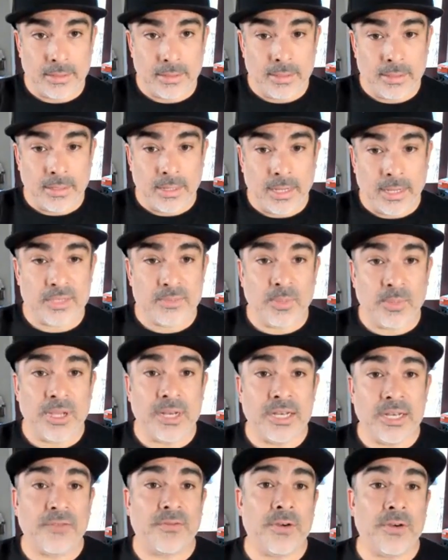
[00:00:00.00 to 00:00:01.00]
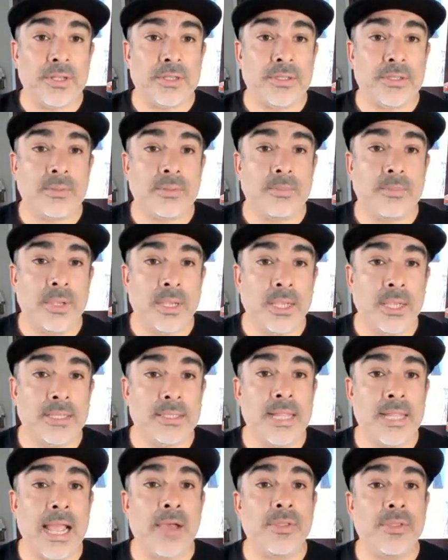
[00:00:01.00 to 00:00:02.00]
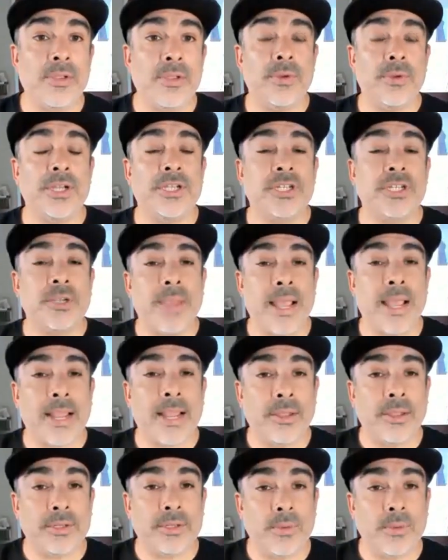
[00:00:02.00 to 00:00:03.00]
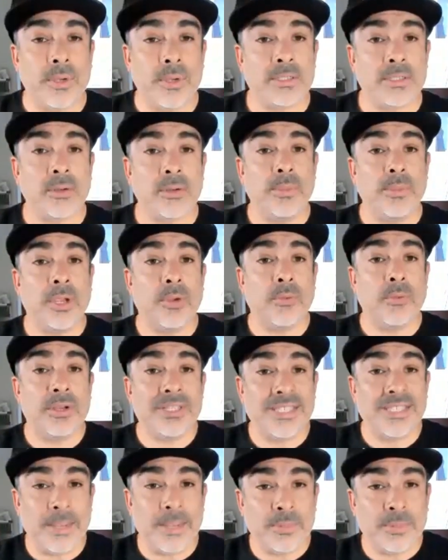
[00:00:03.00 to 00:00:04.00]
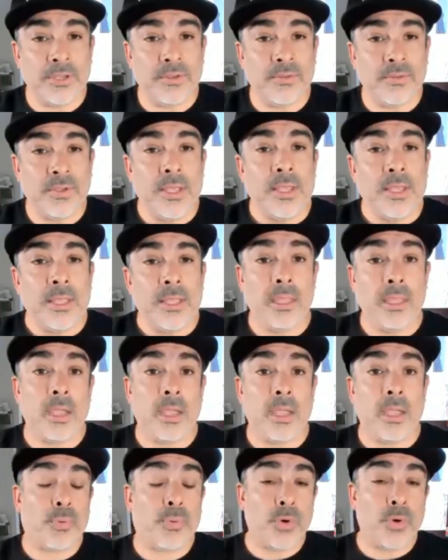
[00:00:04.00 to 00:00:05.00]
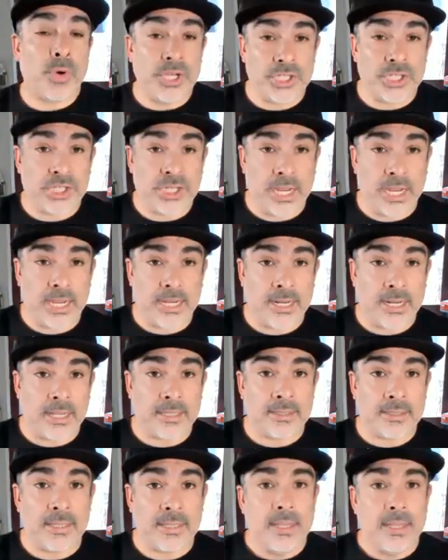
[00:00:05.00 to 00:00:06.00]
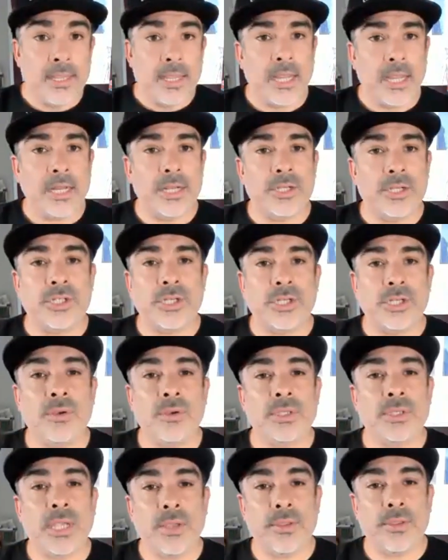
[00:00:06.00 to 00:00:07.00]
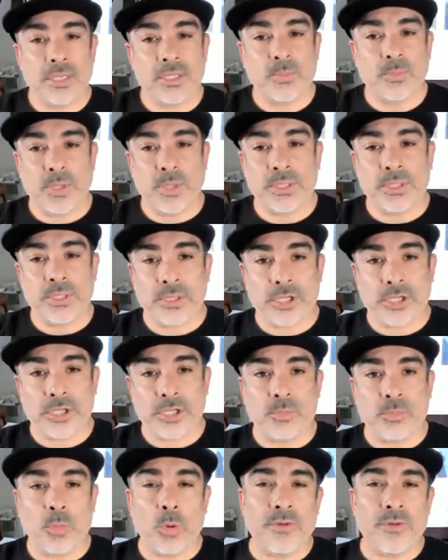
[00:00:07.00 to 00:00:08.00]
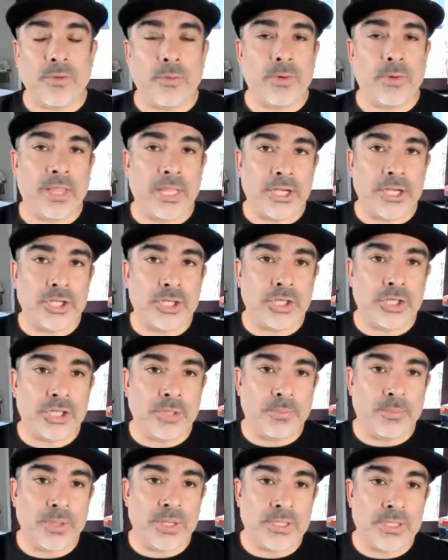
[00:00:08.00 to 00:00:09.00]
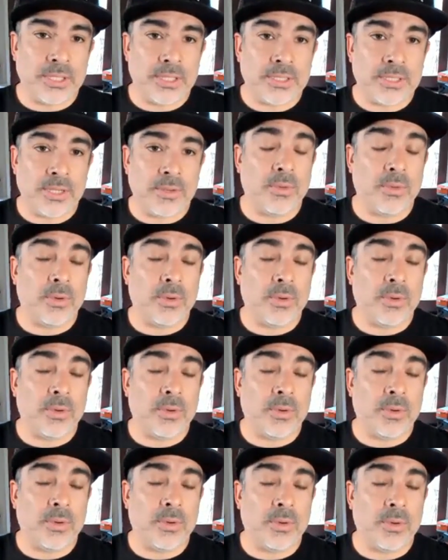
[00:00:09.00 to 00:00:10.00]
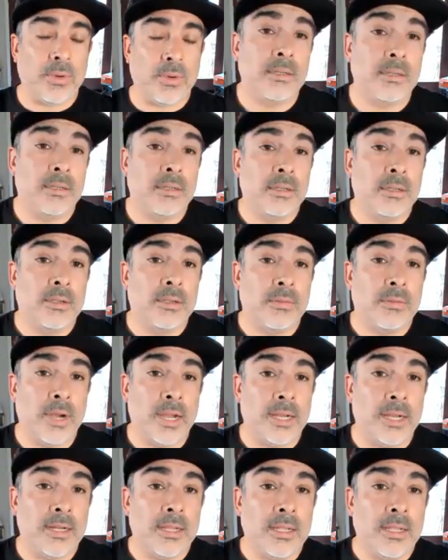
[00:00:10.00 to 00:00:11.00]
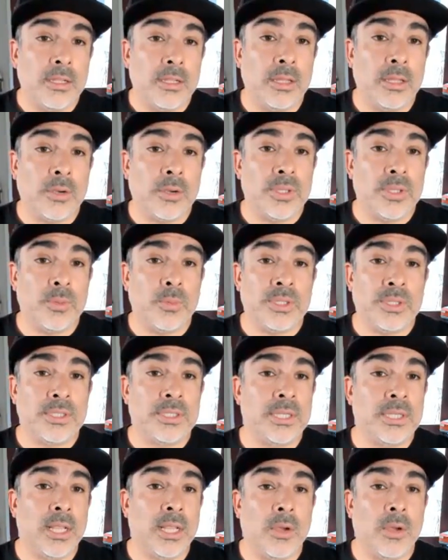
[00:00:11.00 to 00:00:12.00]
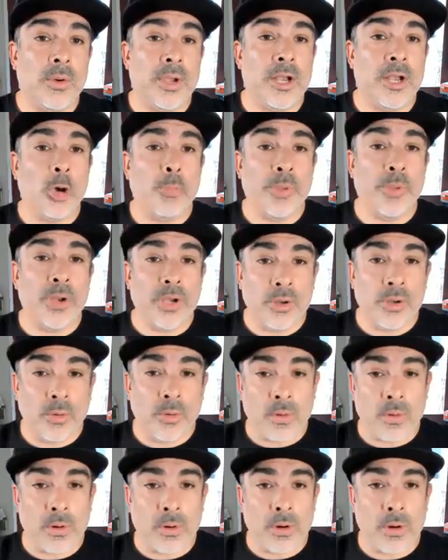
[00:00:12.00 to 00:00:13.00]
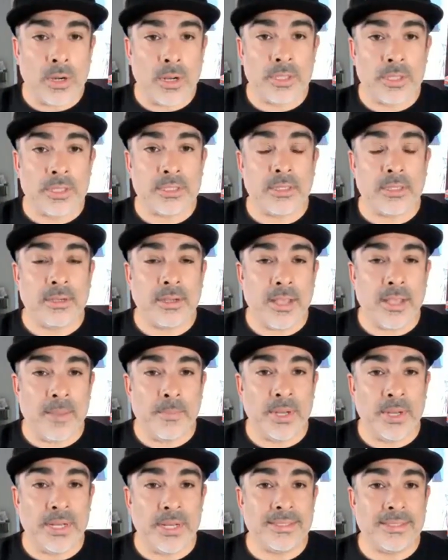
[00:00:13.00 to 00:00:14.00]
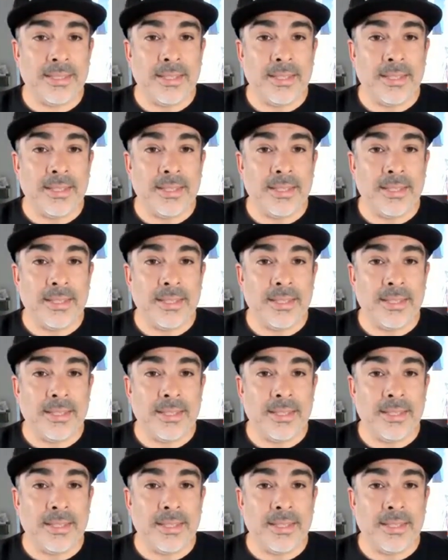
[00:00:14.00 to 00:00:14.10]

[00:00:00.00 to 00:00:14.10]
has made a difference because now they're reaching back out to us. They're being receptive. They appreciate us. And it shows how this business is more of a relationship business than what we thought, right? Look, with, with Zillow and Opendoor and all these other companies